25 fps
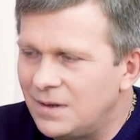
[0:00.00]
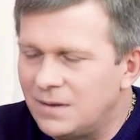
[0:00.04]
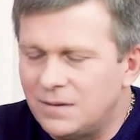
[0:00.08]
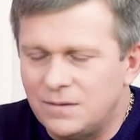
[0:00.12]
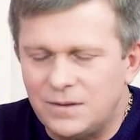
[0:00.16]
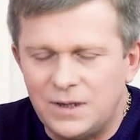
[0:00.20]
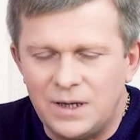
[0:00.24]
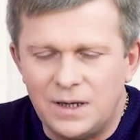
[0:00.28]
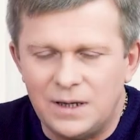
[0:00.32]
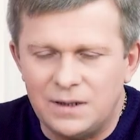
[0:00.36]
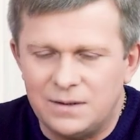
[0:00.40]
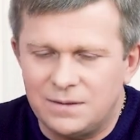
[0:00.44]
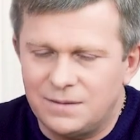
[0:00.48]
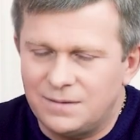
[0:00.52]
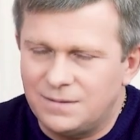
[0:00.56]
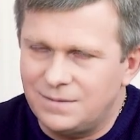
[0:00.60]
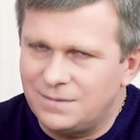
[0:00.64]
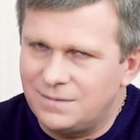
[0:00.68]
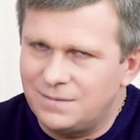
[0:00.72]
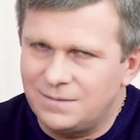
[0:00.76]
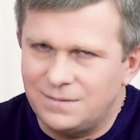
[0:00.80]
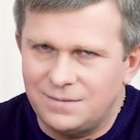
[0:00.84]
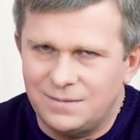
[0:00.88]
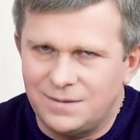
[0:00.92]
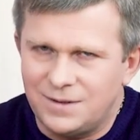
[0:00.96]
No,
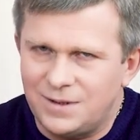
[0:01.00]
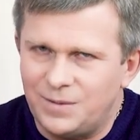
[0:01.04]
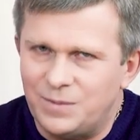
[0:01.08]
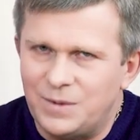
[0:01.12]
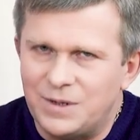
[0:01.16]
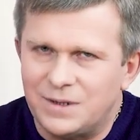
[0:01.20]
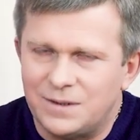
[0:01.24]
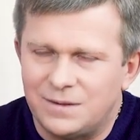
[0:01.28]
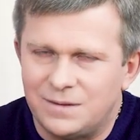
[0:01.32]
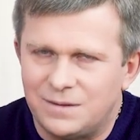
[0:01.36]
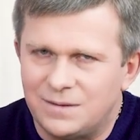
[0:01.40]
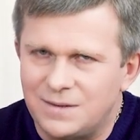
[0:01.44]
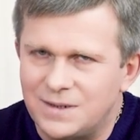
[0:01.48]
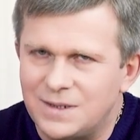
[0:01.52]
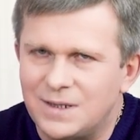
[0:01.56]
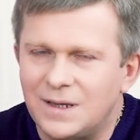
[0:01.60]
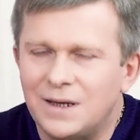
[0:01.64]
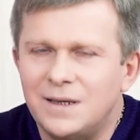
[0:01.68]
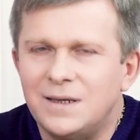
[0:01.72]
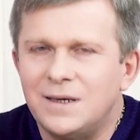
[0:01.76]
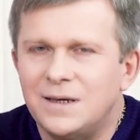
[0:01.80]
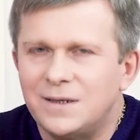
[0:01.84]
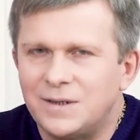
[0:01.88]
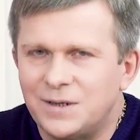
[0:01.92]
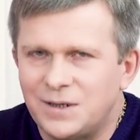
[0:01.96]
guys,
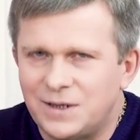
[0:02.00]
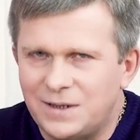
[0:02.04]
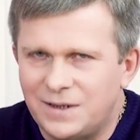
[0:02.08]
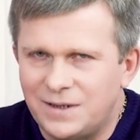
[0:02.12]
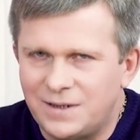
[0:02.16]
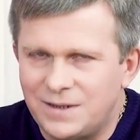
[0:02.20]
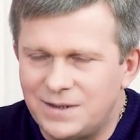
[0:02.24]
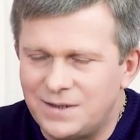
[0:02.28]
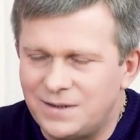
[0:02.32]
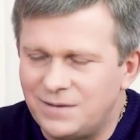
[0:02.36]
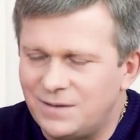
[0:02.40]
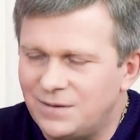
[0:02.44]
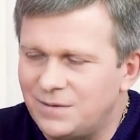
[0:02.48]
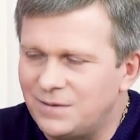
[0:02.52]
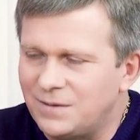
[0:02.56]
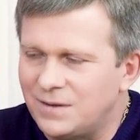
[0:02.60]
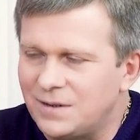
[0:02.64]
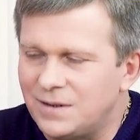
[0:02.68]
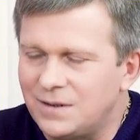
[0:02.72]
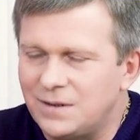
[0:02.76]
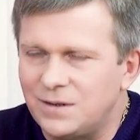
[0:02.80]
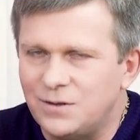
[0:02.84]
knowledge should be developed.